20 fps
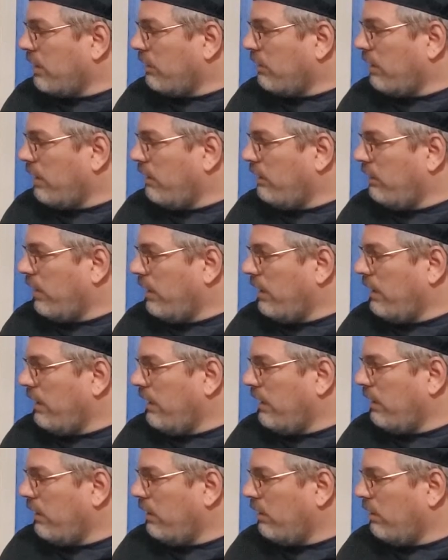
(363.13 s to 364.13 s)
grade right
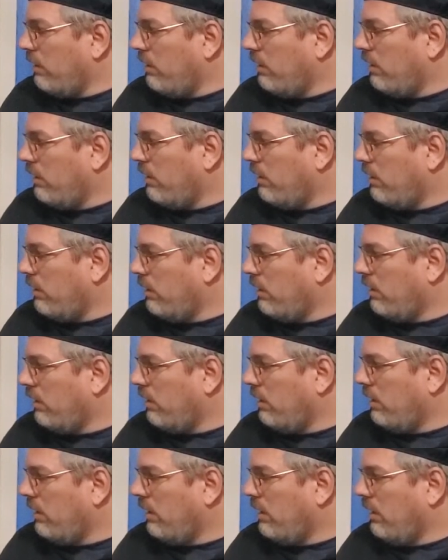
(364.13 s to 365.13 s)
here
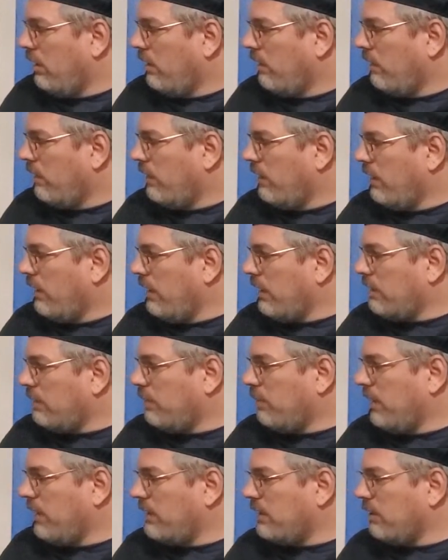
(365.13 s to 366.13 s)
for the next
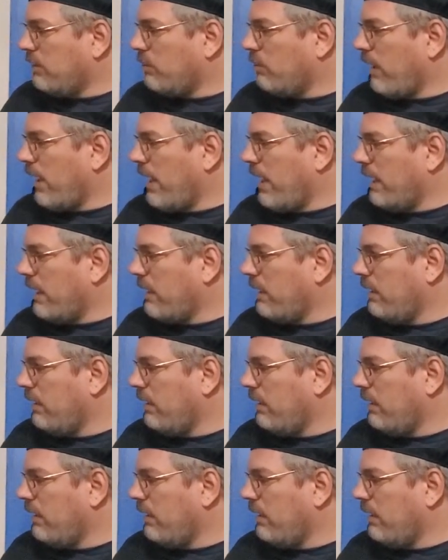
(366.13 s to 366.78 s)
piece of track.